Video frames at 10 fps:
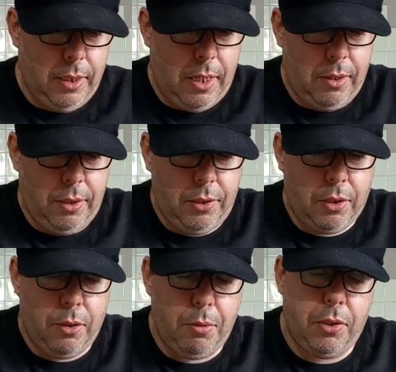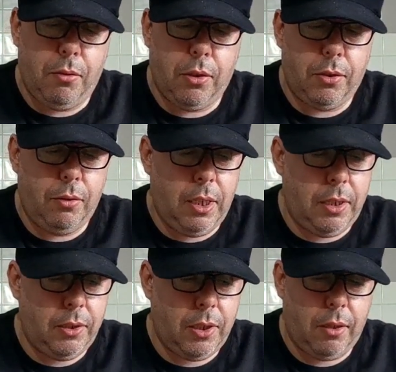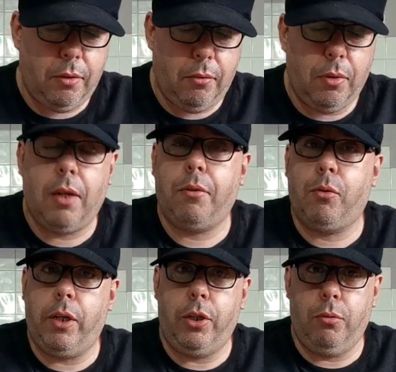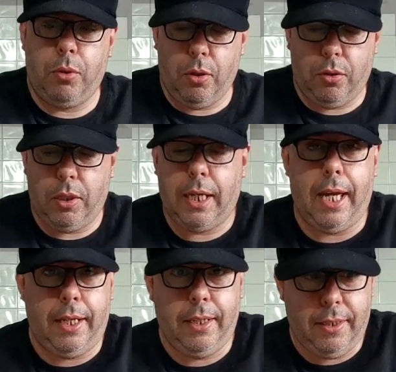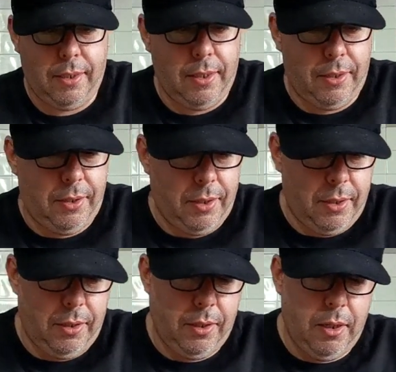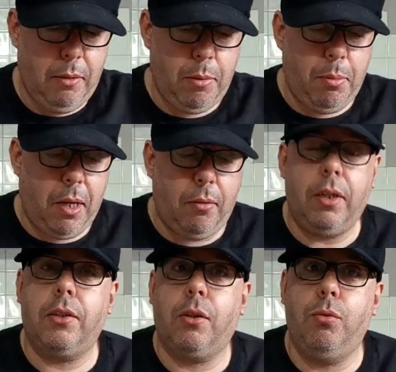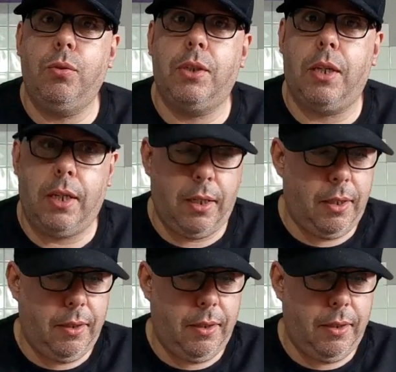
Now these are going to be too hot to eat, so we'll have a quick jump cut again and uh, back when it's cooled slightly.